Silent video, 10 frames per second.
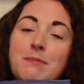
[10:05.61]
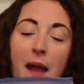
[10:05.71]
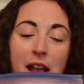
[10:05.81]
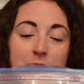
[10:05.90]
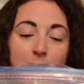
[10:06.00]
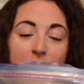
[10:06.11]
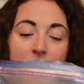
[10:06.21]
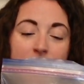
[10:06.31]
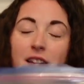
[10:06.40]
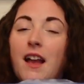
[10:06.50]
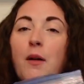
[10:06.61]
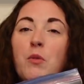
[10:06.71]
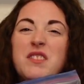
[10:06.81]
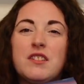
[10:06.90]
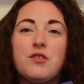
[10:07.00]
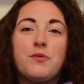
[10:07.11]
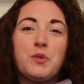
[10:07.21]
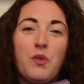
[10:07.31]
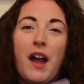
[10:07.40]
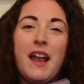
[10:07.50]
bags because they come with such a
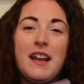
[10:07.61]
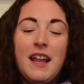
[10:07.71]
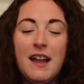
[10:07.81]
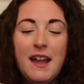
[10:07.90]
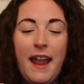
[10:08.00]
variety